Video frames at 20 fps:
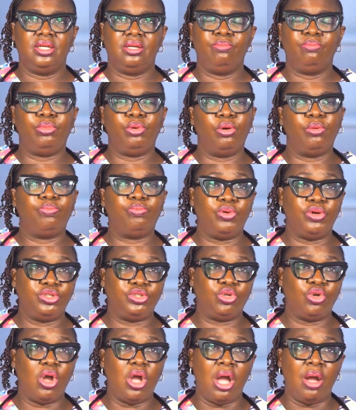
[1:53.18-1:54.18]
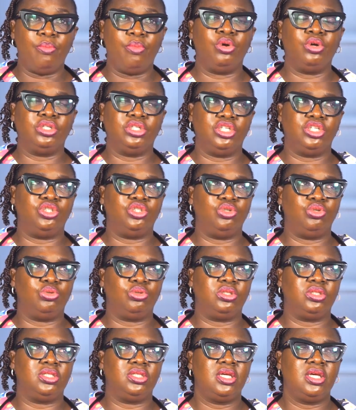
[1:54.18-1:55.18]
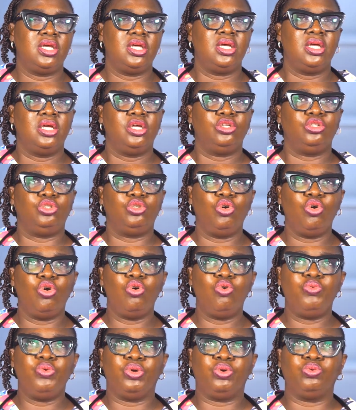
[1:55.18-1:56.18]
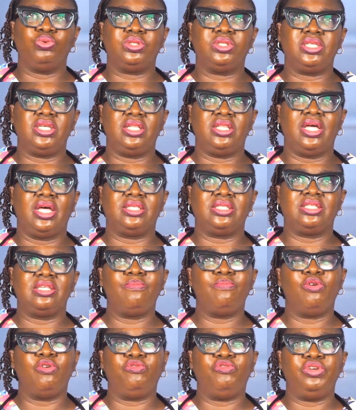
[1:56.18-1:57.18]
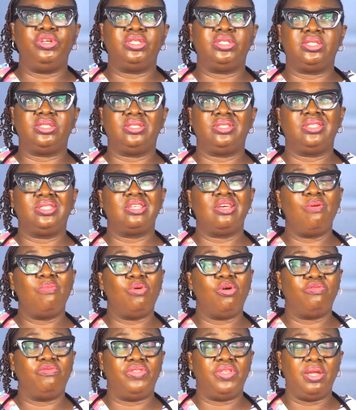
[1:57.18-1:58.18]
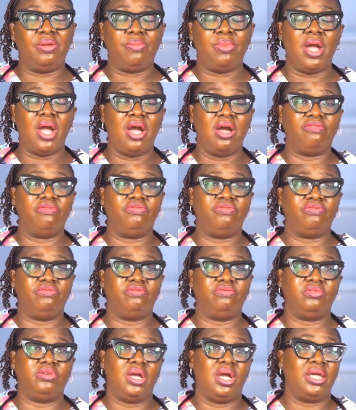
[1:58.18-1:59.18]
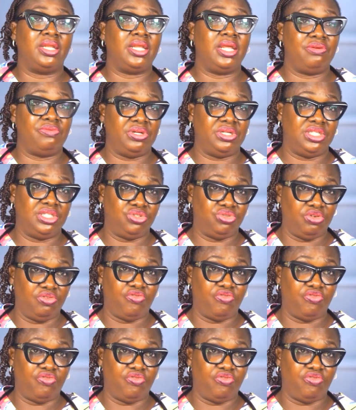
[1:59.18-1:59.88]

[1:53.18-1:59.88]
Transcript: blood pressure among these youths. Though we could say that some of them have an hereditary